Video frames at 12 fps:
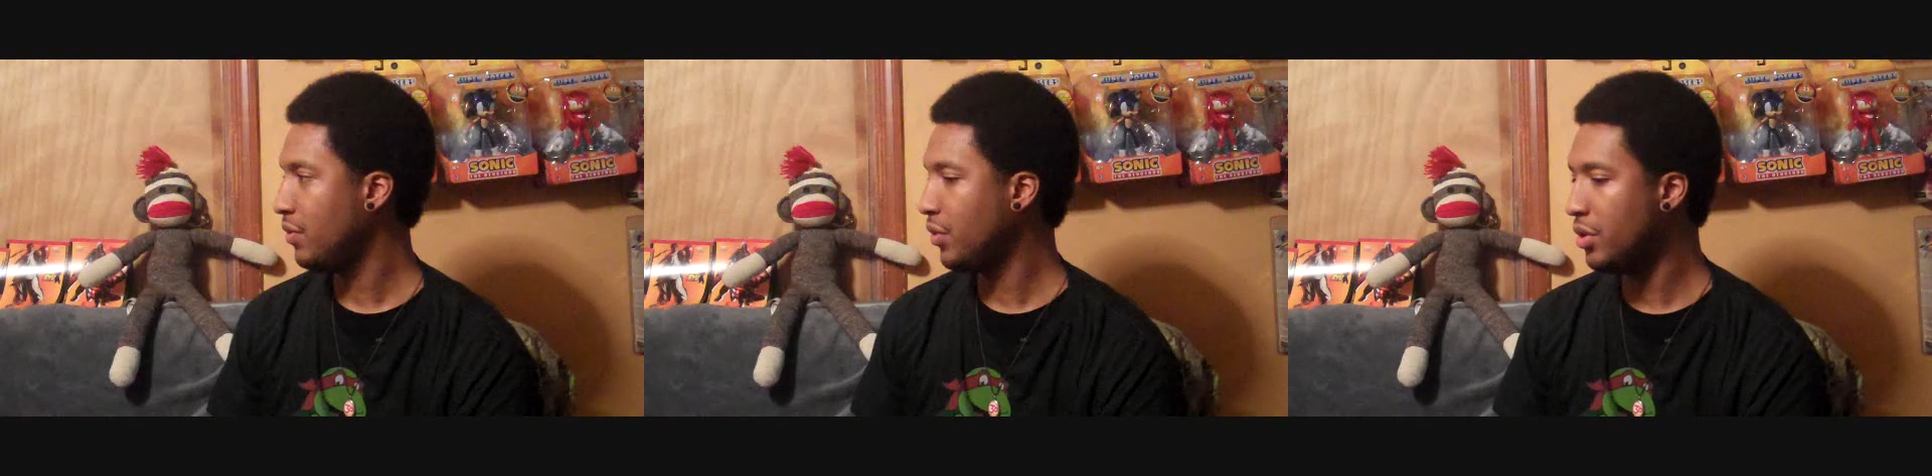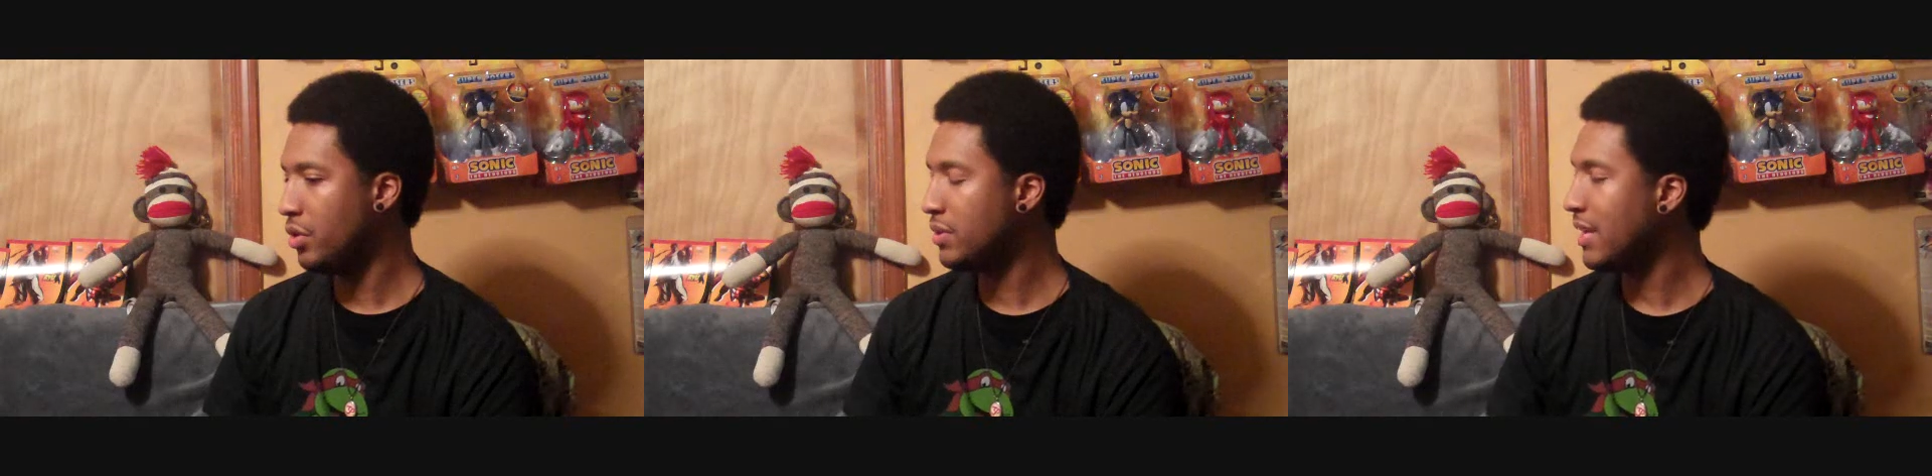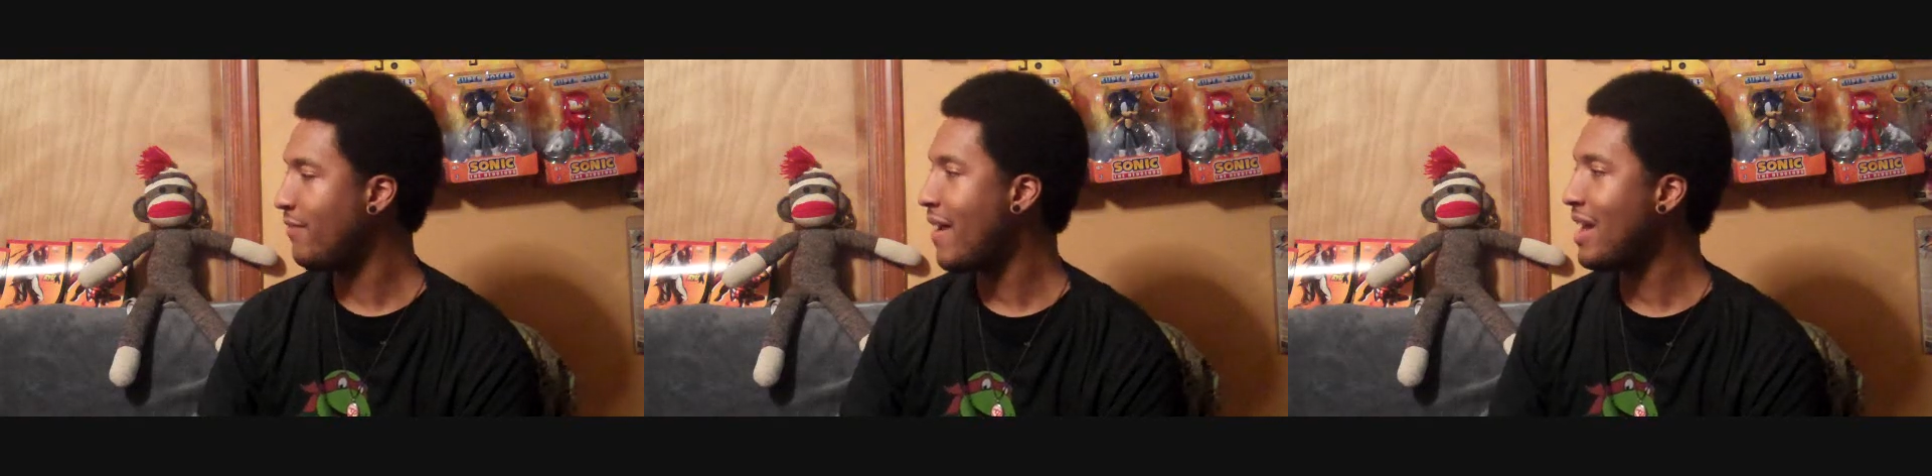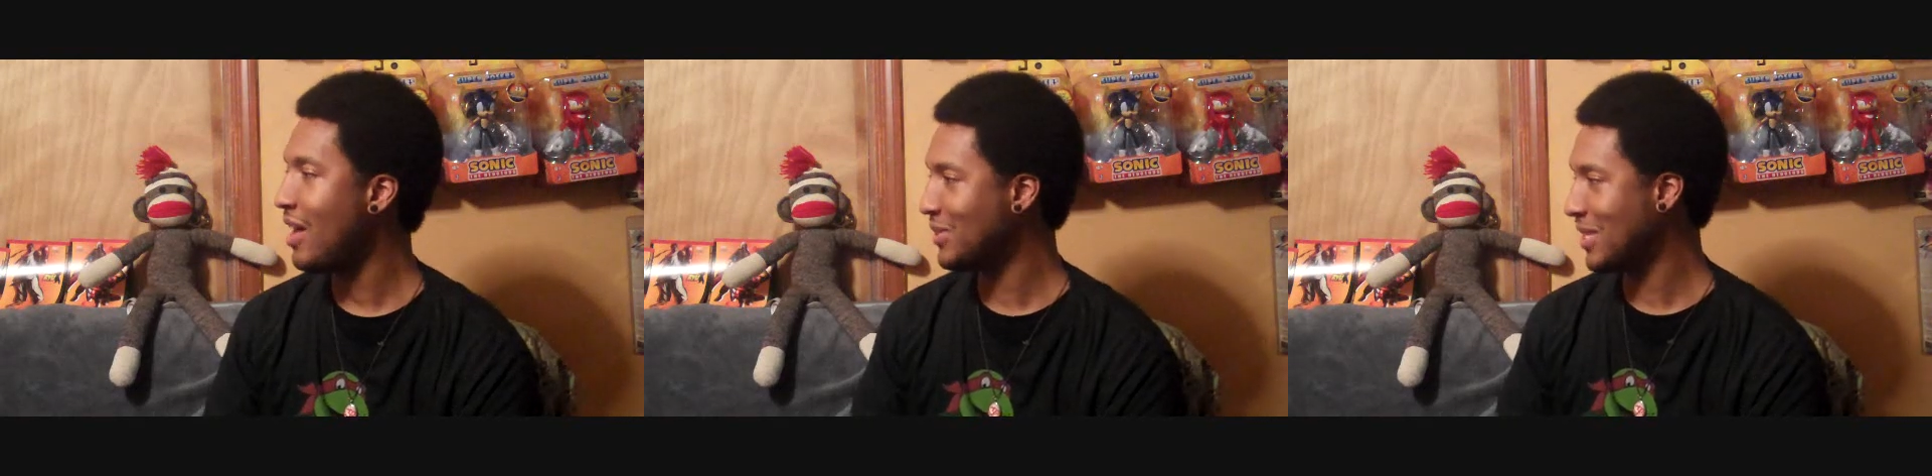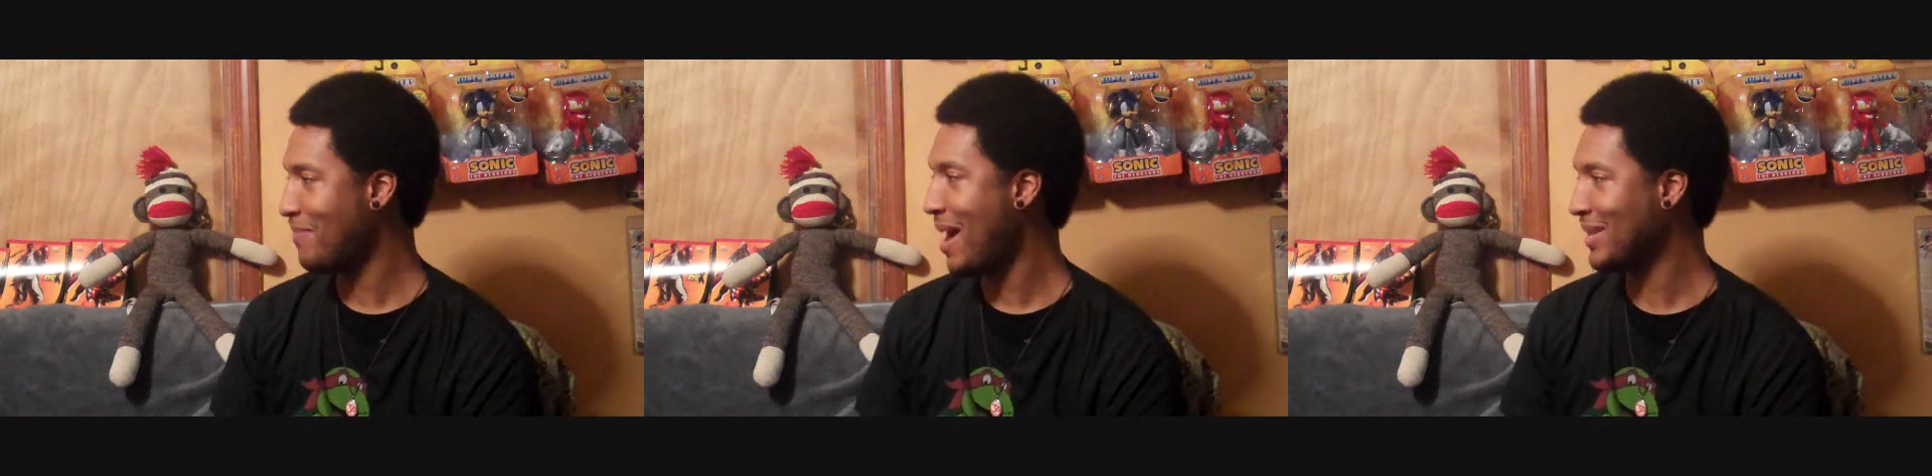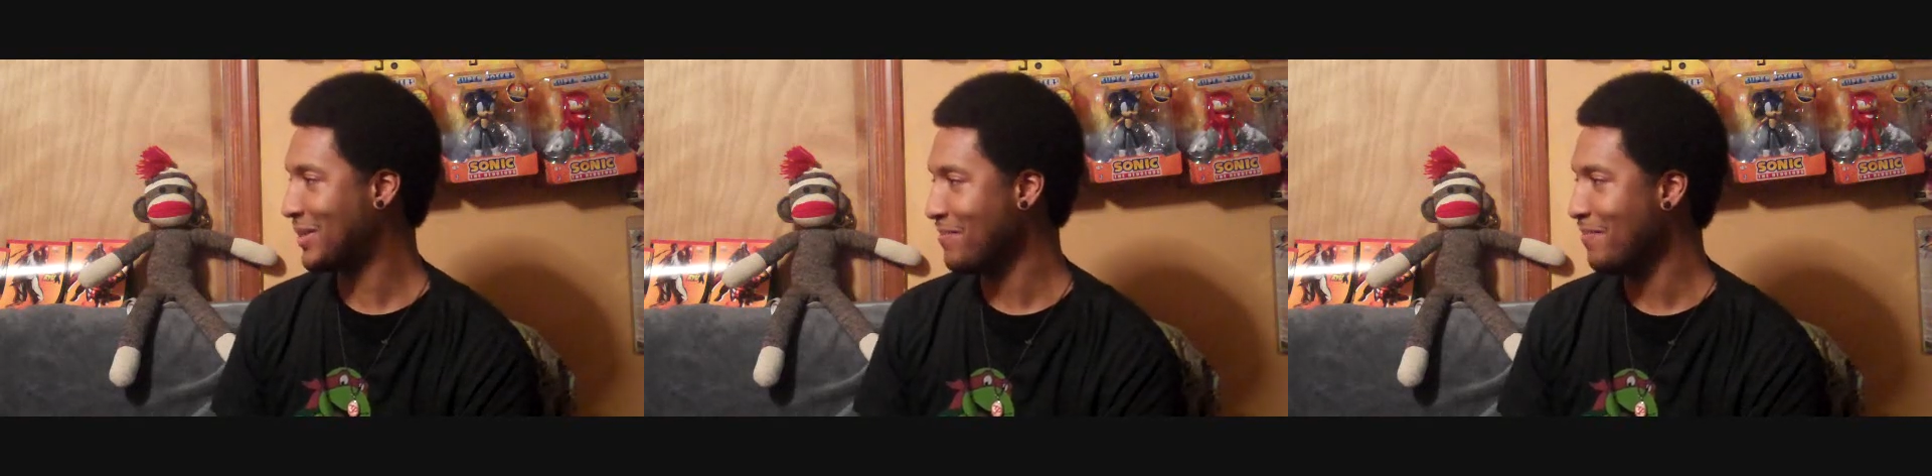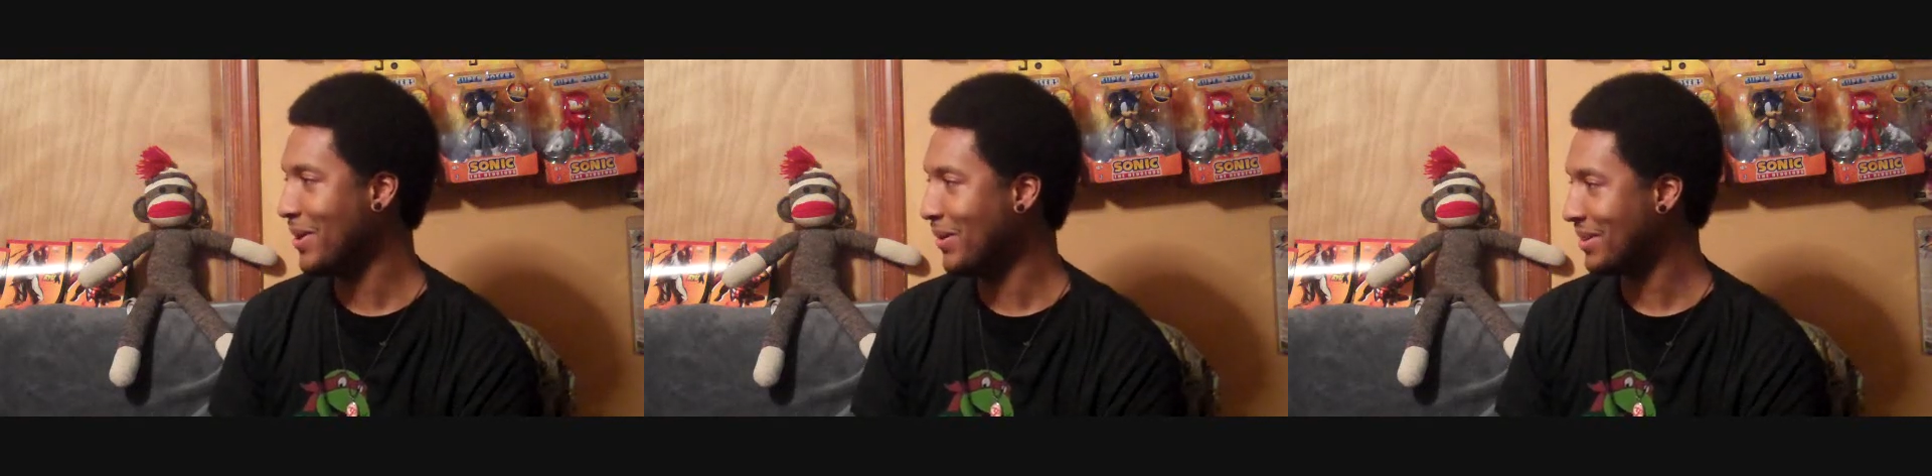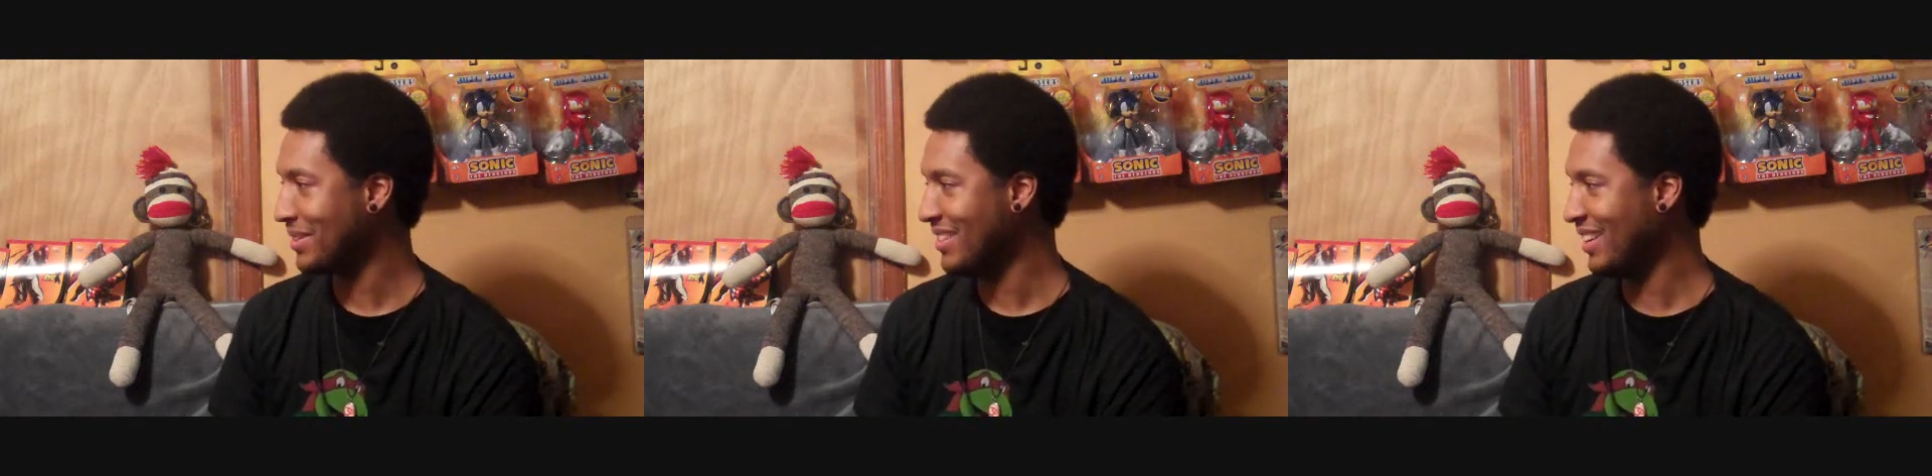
you can use that five dollars to buy some milk,